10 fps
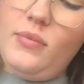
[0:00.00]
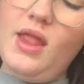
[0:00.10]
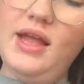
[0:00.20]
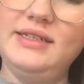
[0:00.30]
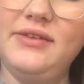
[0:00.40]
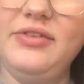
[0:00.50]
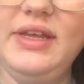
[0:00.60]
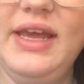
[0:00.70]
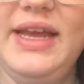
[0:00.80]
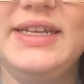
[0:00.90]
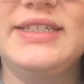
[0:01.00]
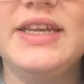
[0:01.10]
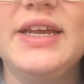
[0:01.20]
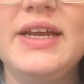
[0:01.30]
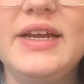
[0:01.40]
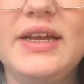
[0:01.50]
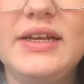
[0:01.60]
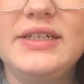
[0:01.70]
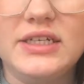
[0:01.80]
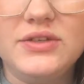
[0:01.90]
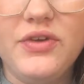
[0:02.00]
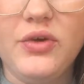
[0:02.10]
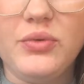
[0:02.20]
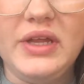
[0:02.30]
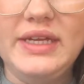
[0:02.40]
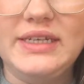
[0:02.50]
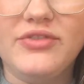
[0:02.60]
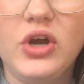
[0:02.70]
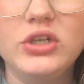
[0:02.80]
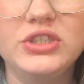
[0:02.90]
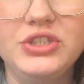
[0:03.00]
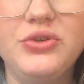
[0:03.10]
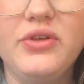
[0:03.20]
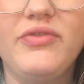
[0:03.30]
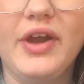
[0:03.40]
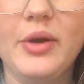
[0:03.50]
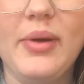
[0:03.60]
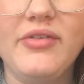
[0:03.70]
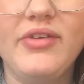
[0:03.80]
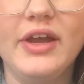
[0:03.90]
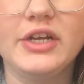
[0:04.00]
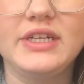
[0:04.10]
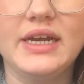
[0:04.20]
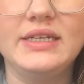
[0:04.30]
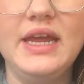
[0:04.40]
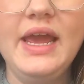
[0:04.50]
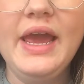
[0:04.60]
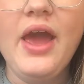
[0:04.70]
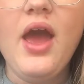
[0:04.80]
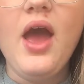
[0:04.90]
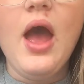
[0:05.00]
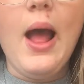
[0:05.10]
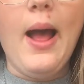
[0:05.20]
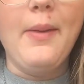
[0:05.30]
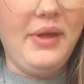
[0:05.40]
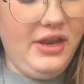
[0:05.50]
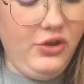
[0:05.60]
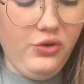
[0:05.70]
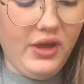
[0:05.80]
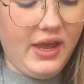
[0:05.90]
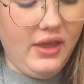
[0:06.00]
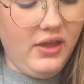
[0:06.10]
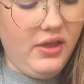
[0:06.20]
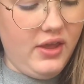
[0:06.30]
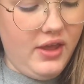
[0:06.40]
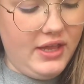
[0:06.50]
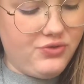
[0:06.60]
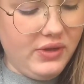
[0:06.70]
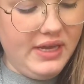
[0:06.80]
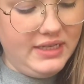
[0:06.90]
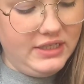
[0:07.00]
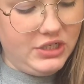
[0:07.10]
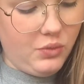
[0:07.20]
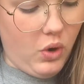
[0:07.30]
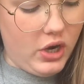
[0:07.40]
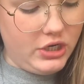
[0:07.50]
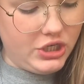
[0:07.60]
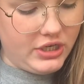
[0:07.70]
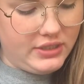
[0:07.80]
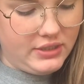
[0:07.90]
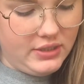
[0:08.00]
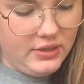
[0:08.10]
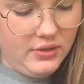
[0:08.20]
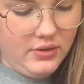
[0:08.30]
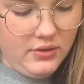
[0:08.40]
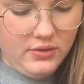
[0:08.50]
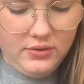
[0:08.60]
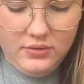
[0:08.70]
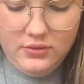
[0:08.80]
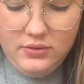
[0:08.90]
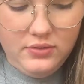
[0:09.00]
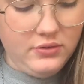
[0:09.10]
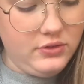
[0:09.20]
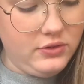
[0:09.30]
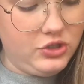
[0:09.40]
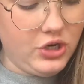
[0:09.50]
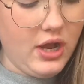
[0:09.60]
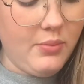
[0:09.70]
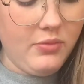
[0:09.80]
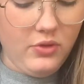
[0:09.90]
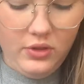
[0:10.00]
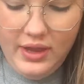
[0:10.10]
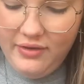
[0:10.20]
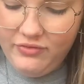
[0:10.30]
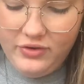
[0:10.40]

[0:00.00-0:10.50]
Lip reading: It definitely does feel really difficult to do the finger by finger technique, and it's really easy to want to just strum, lift,